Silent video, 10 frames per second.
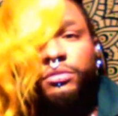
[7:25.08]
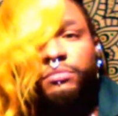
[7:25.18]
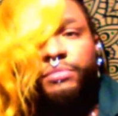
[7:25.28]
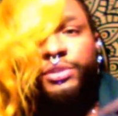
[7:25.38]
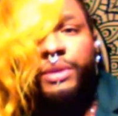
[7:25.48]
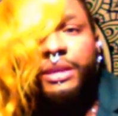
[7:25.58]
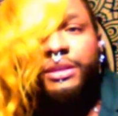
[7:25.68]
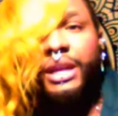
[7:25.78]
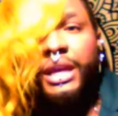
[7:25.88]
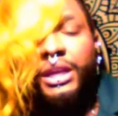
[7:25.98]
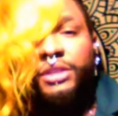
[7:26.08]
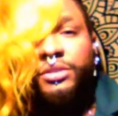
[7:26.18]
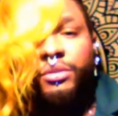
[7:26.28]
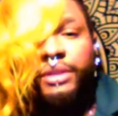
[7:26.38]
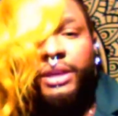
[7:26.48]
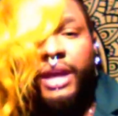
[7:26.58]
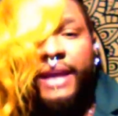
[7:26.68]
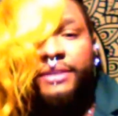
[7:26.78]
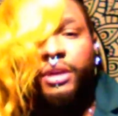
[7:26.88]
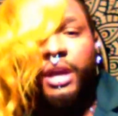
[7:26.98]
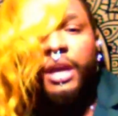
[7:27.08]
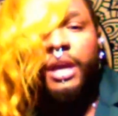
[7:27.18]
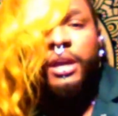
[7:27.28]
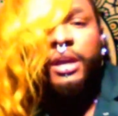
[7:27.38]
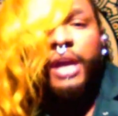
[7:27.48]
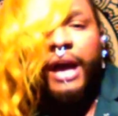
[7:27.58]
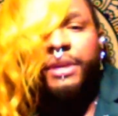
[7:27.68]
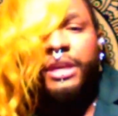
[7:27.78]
between the ladies on the cast, okay? I believe